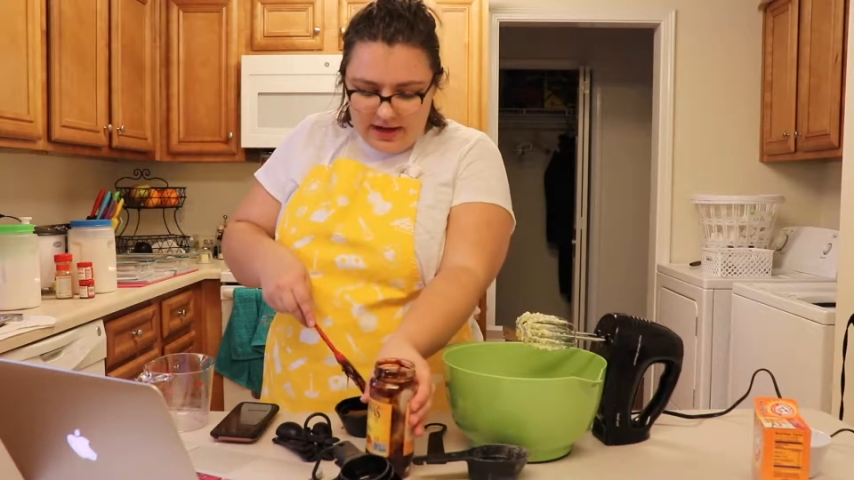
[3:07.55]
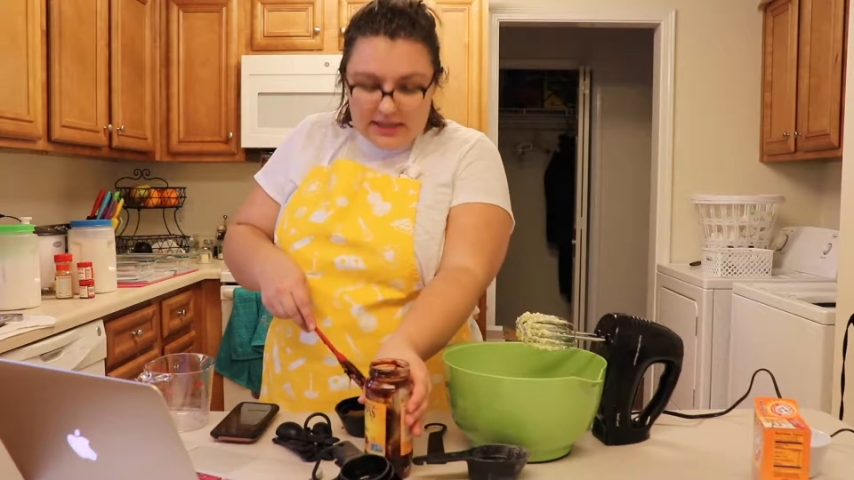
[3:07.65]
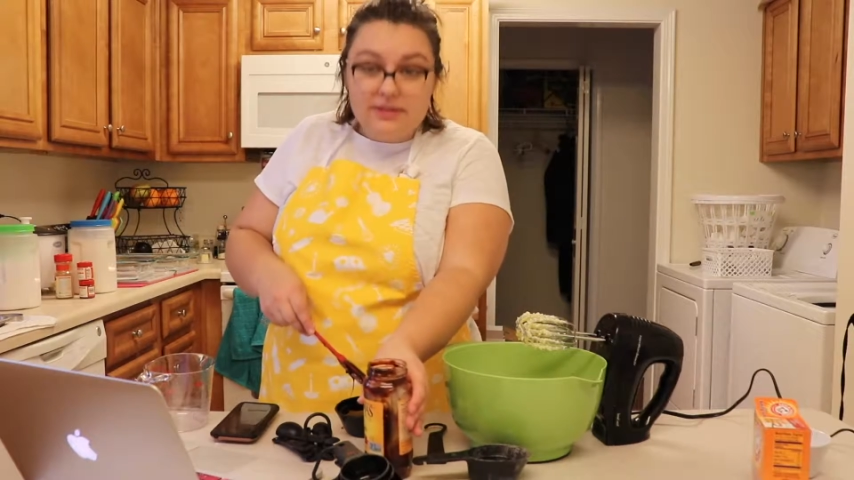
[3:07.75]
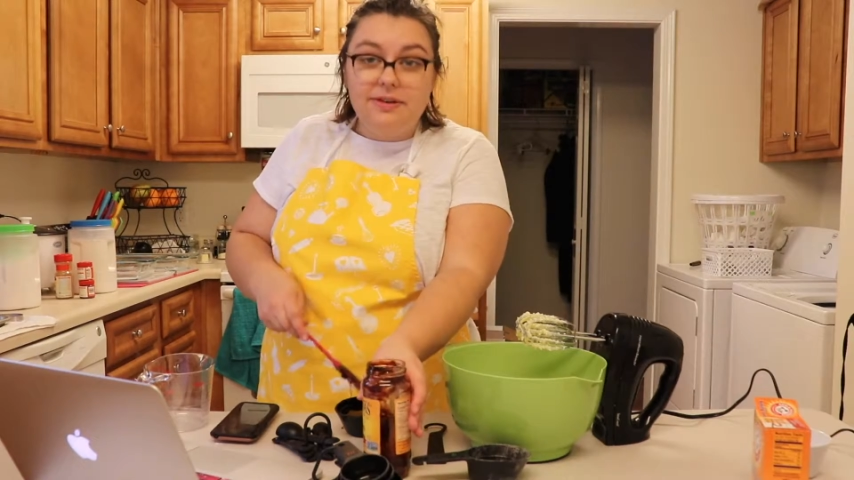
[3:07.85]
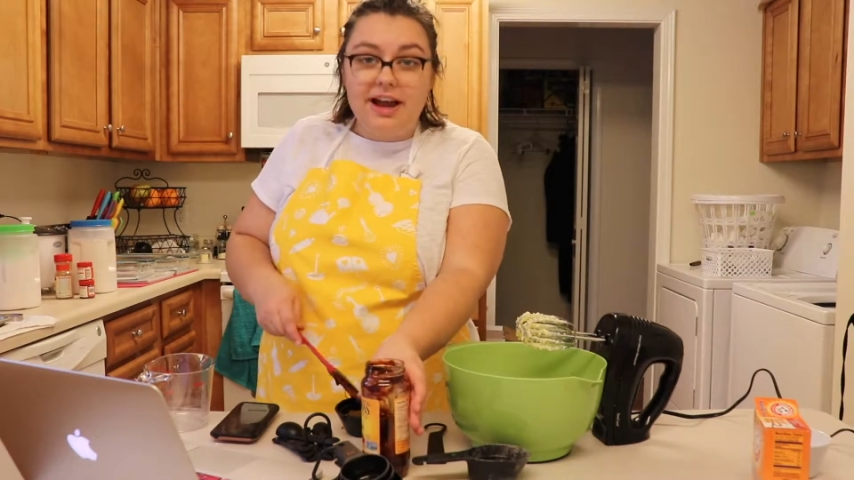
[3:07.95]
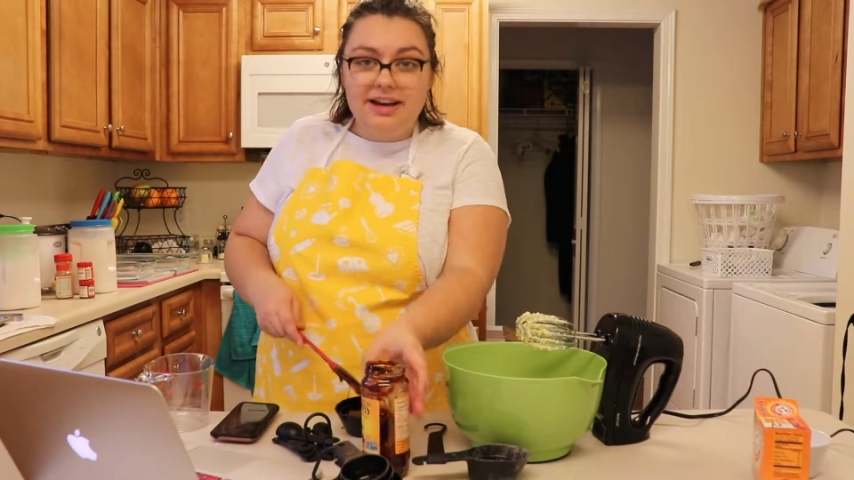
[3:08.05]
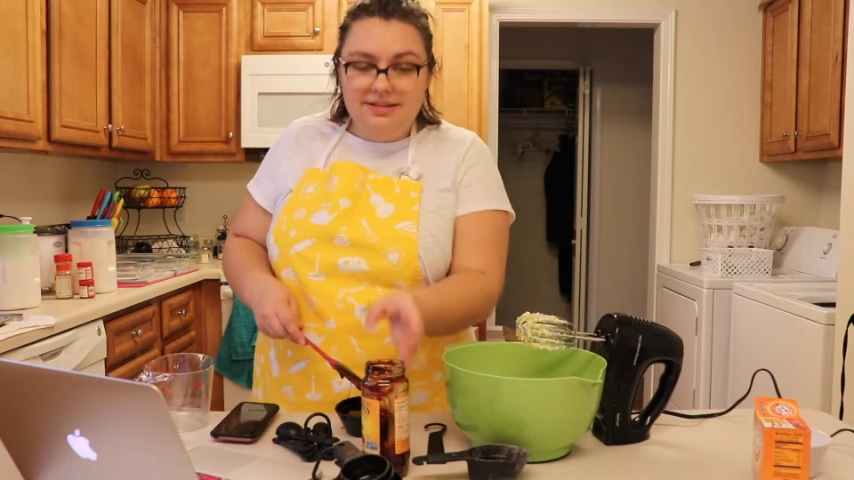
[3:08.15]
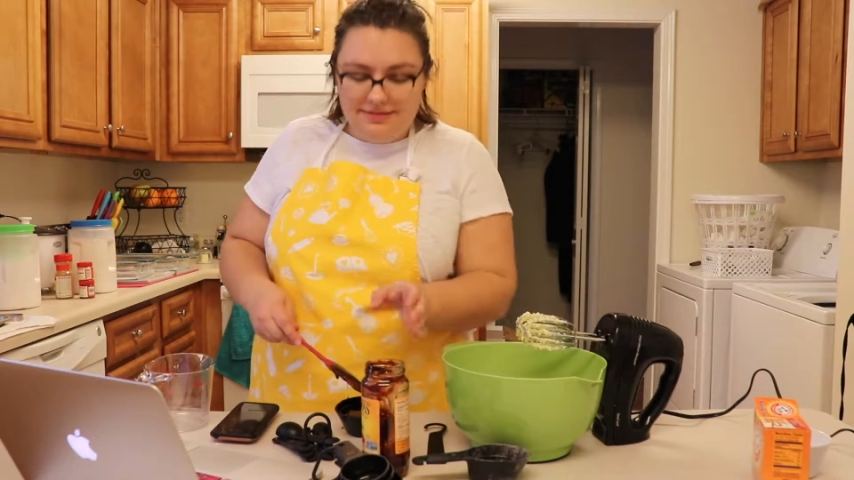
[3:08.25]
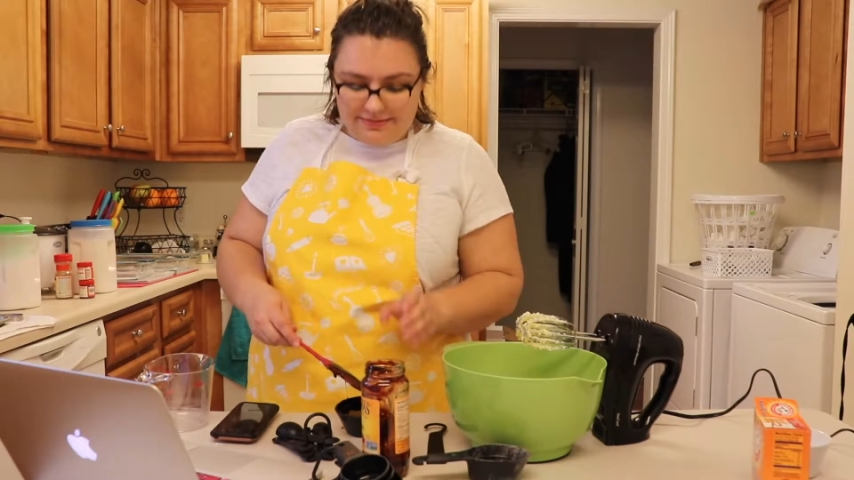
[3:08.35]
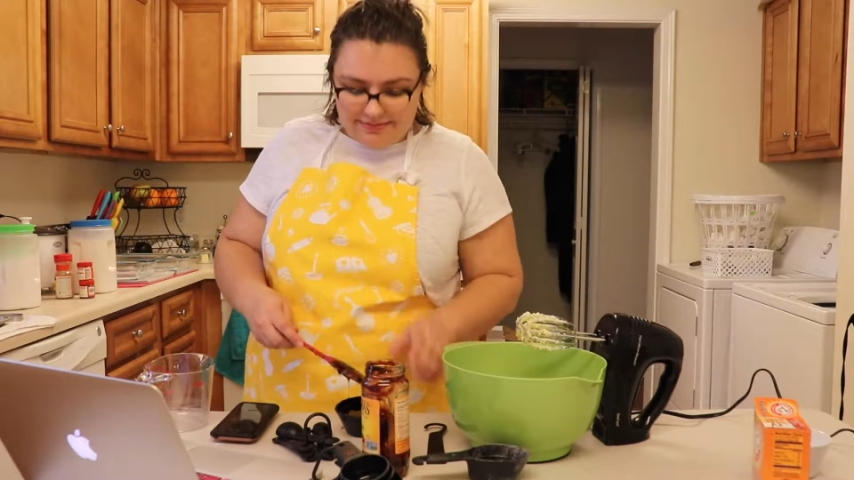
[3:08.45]
It's fine.
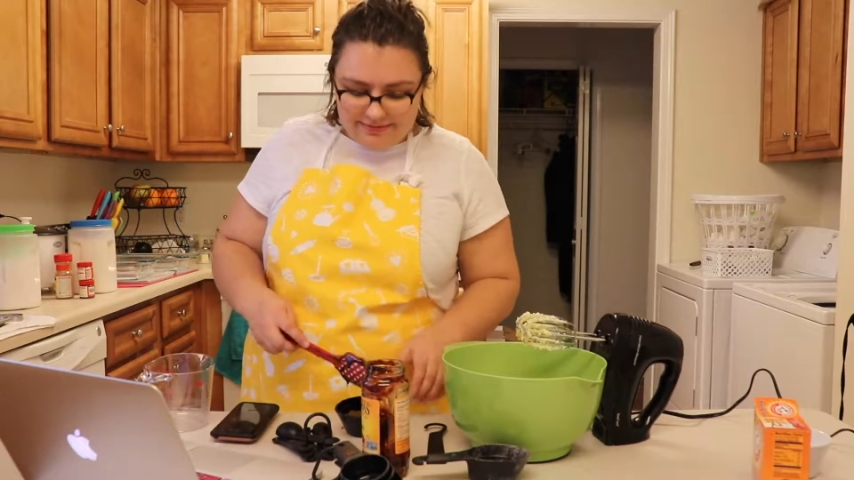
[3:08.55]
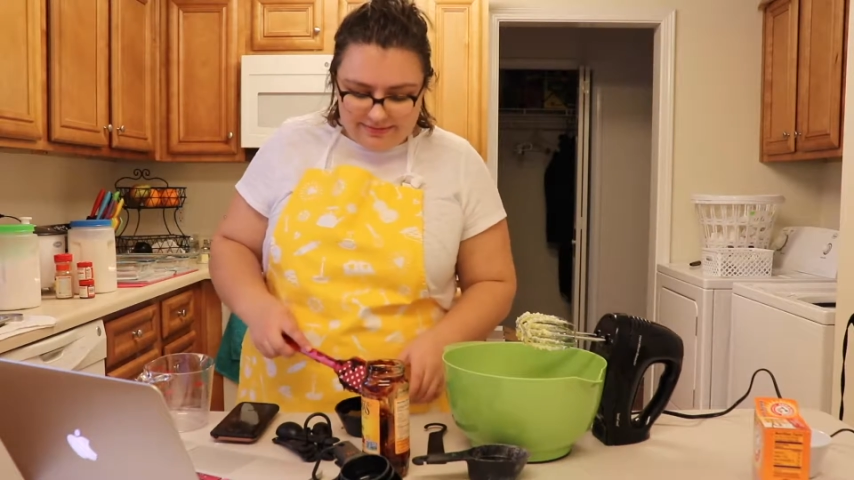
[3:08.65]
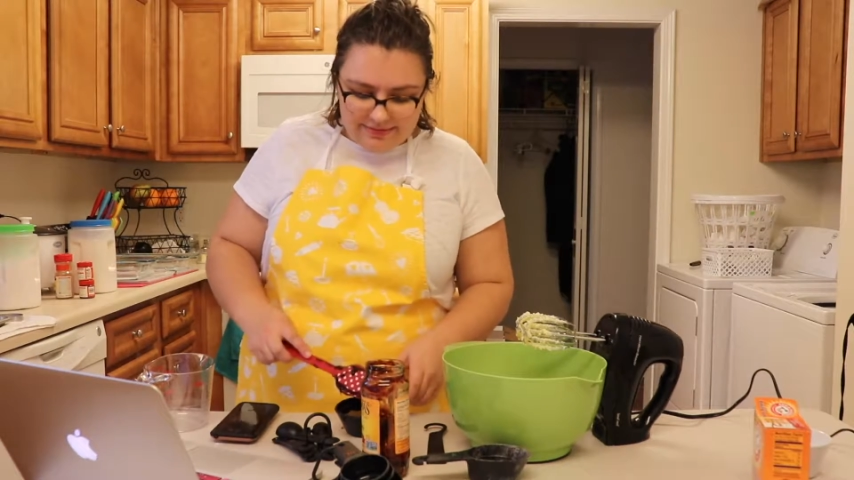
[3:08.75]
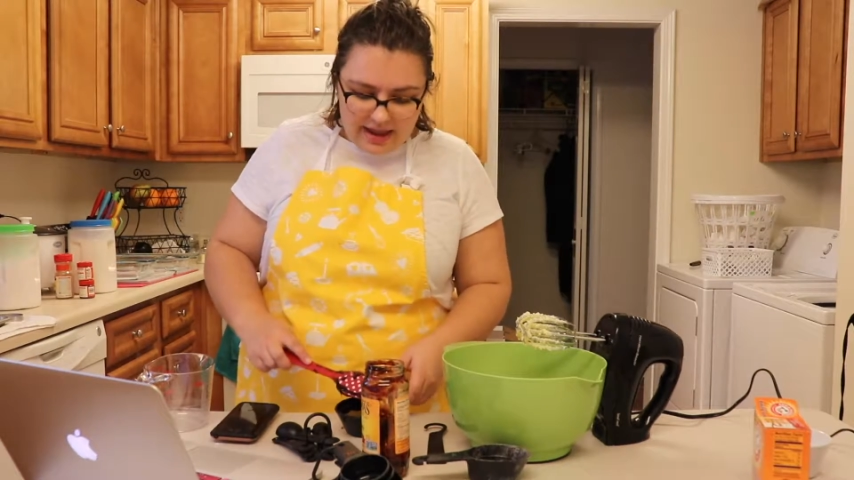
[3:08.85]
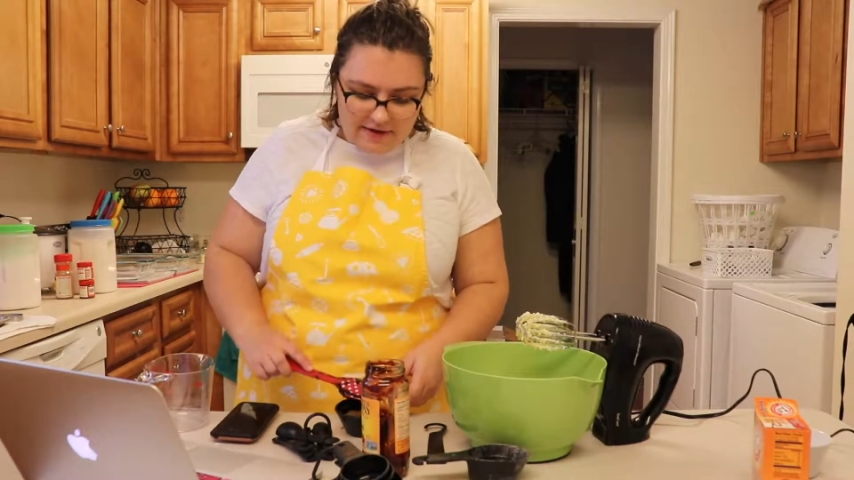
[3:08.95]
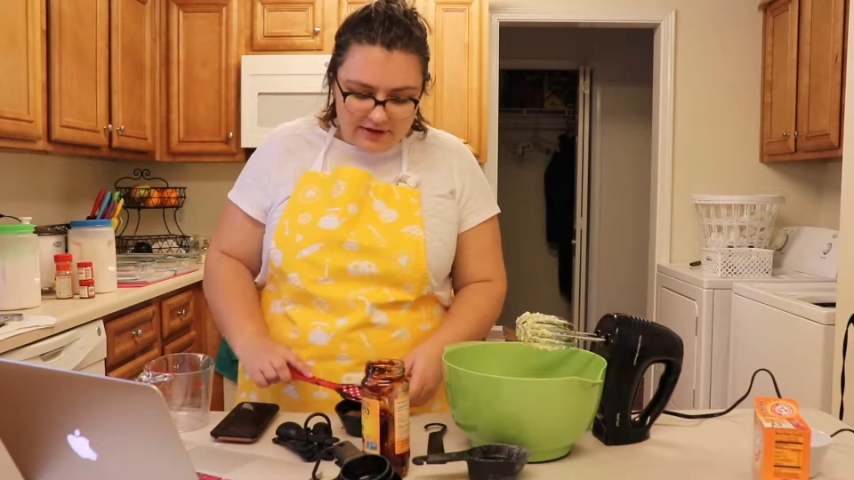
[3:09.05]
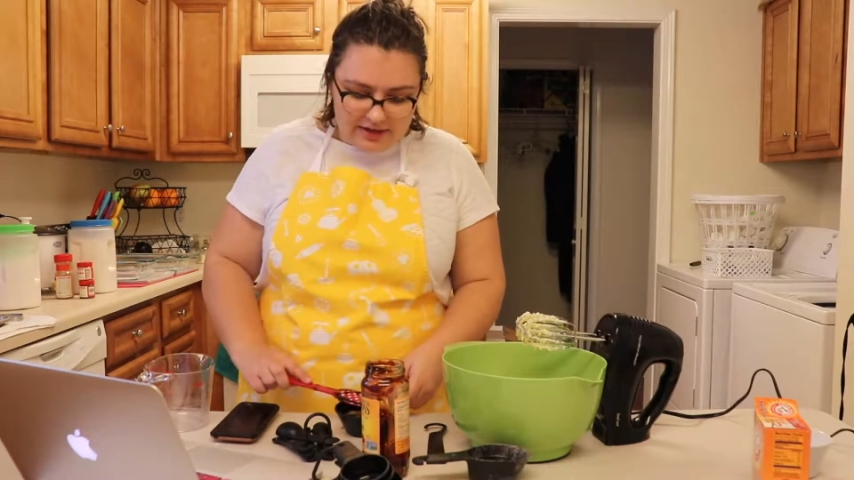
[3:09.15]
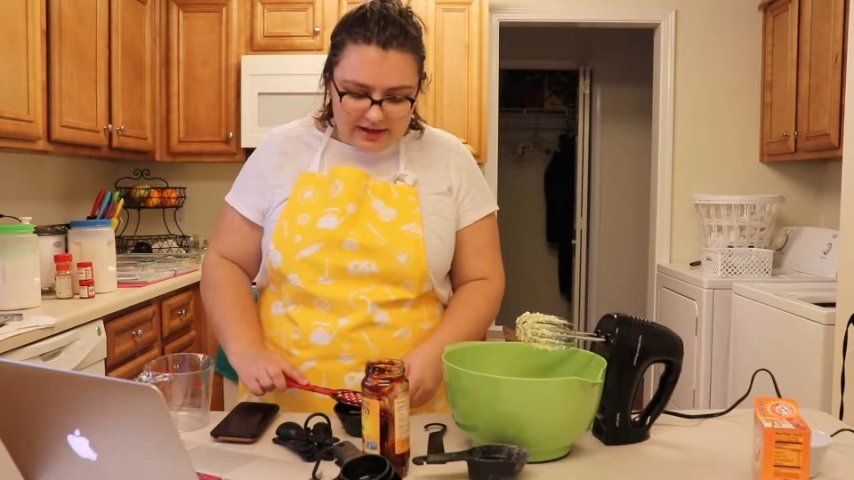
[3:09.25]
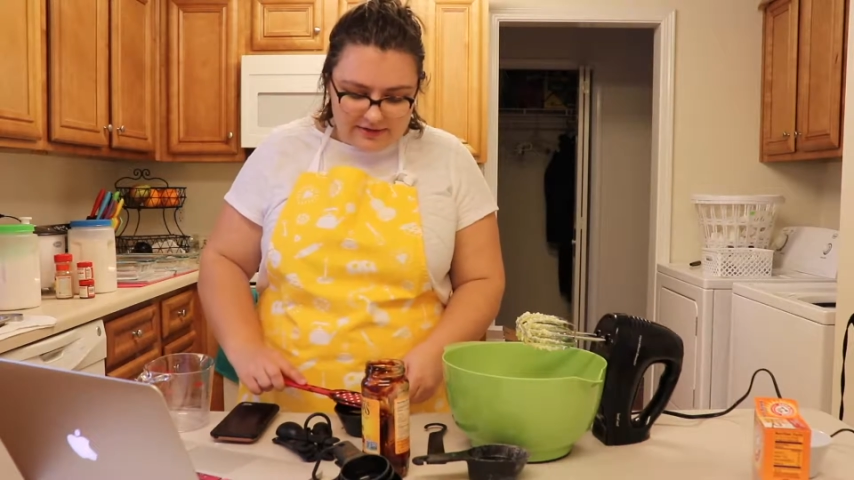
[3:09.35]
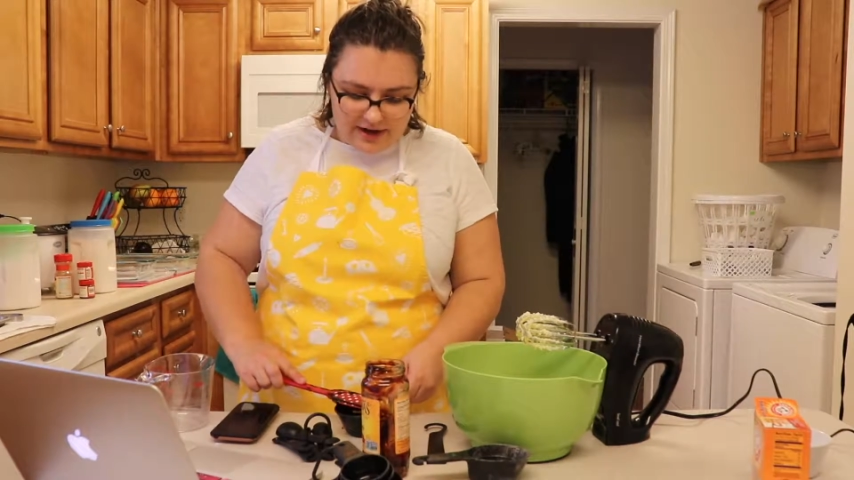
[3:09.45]

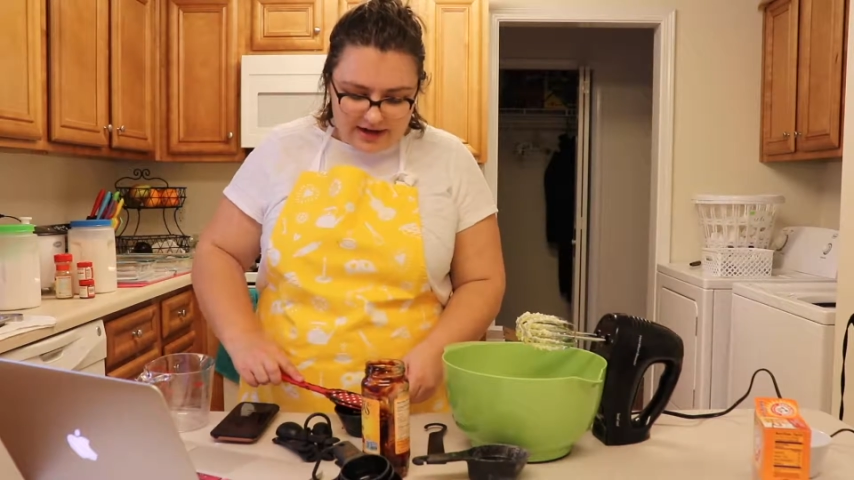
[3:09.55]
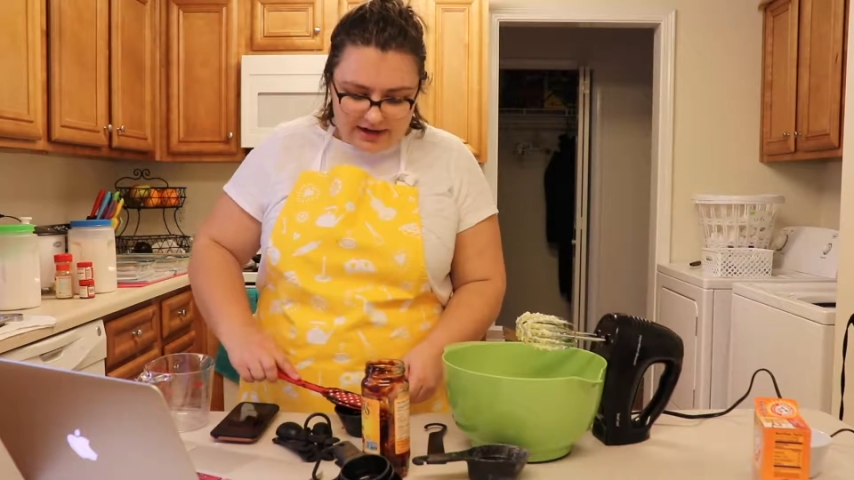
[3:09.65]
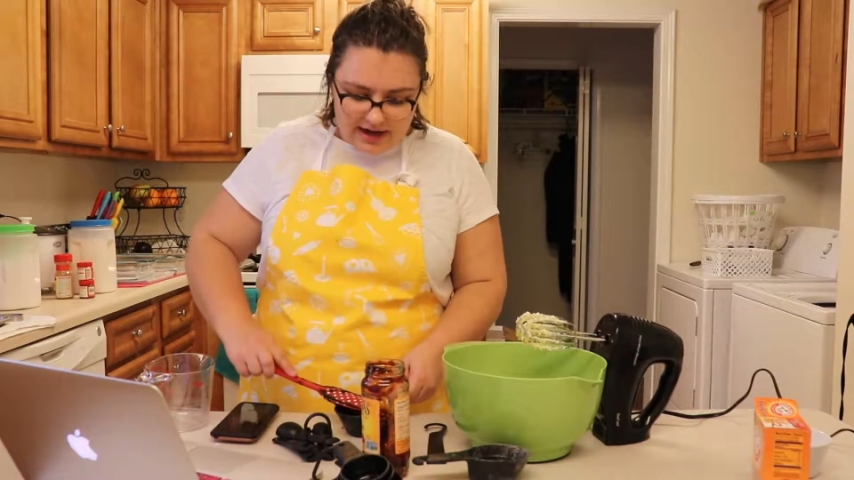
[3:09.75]
Everything's fine,